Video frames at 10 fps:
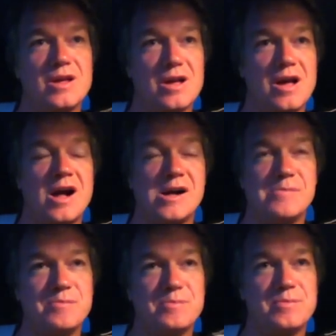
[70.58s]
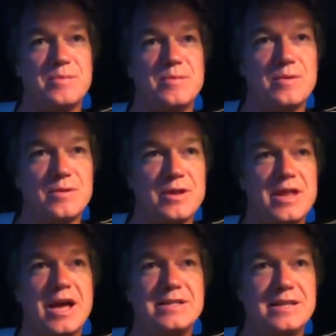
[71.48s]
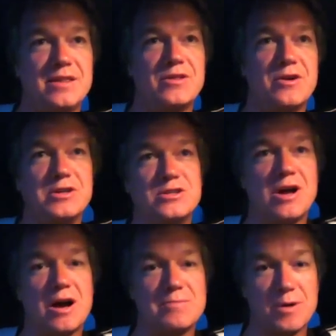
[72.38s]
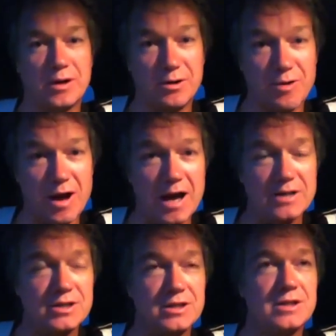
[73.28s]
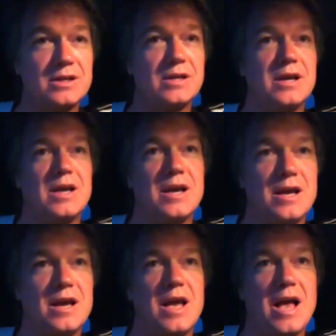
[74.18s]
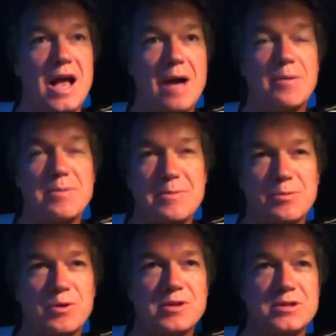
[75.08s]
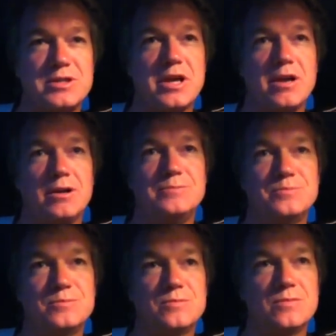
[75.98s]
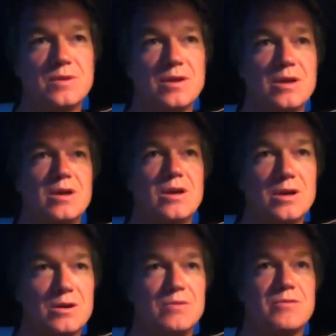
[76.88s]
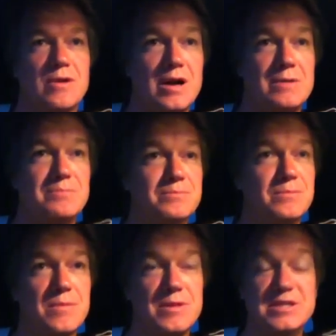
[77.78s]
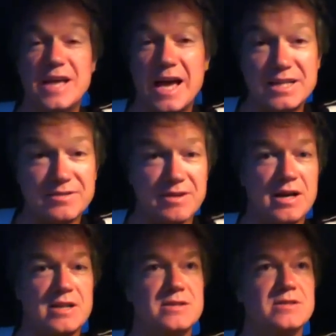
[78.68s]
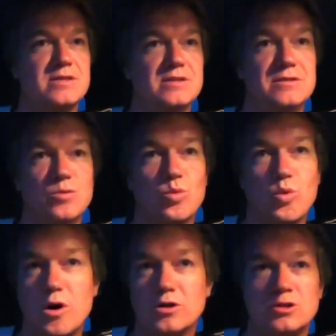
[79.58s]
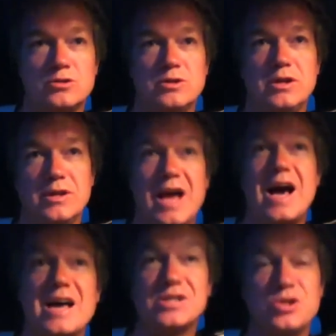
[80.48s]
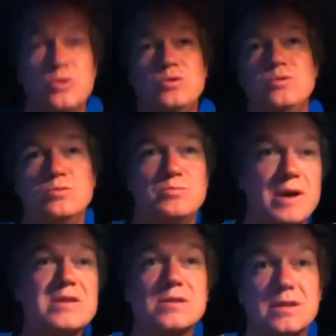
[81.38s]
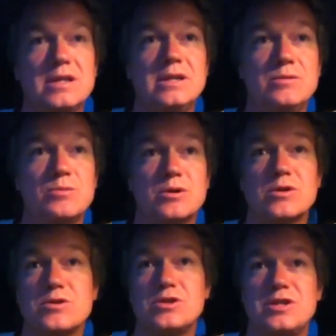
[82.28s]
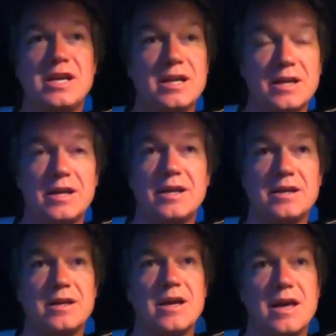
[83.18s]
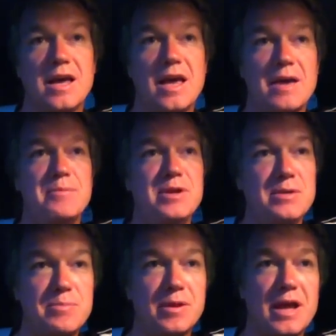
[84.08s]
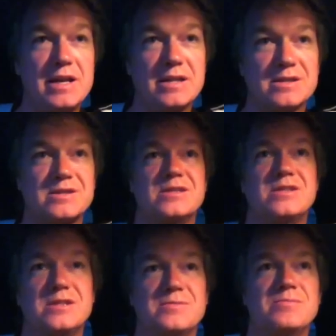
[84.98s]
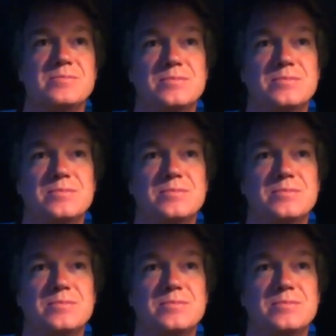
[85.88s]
The 1930 stock market crash. How many people went to jail from these hedge funds and Wall Street, the guys who basically were stealing and manipulating the system,